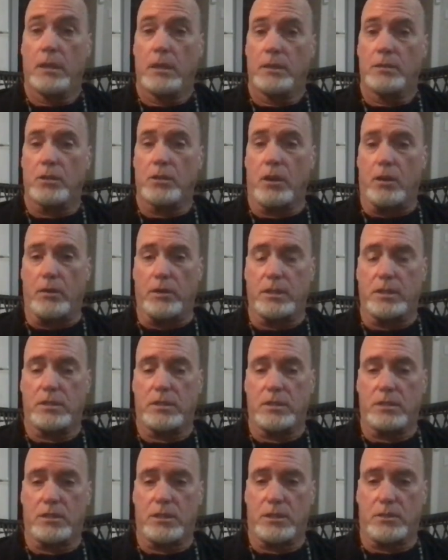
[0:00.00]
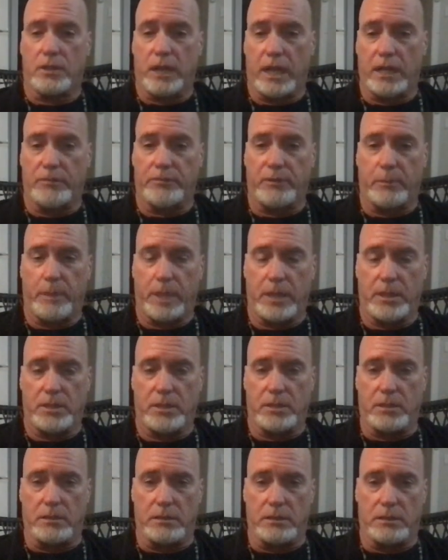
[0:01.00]
So this is the
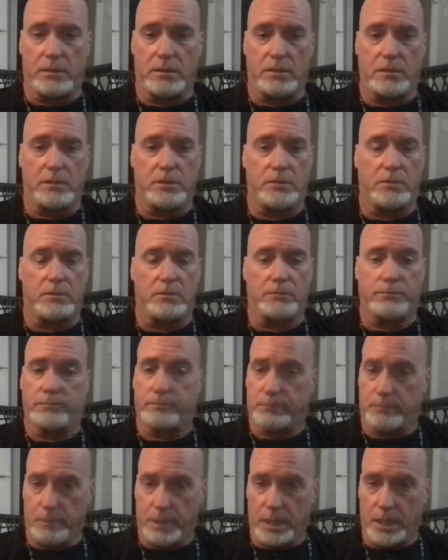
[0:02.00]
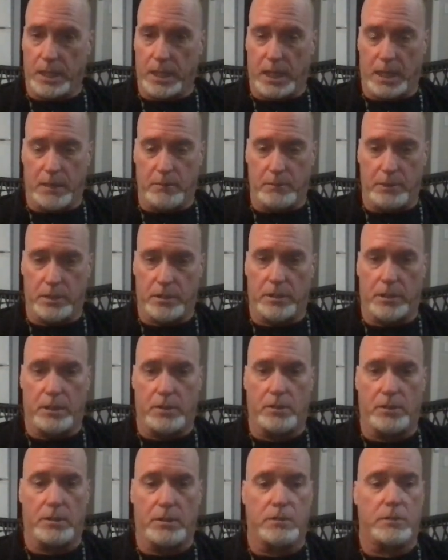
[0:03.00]
transformation. This is me. I am the
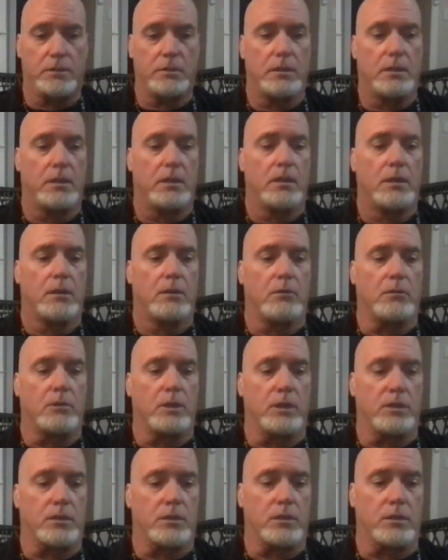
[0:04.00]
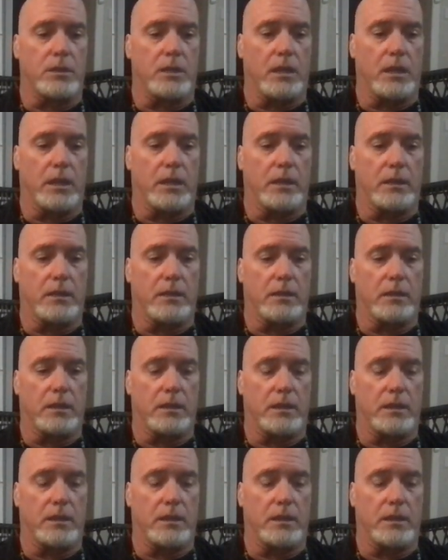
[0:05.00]
thunder wizard. And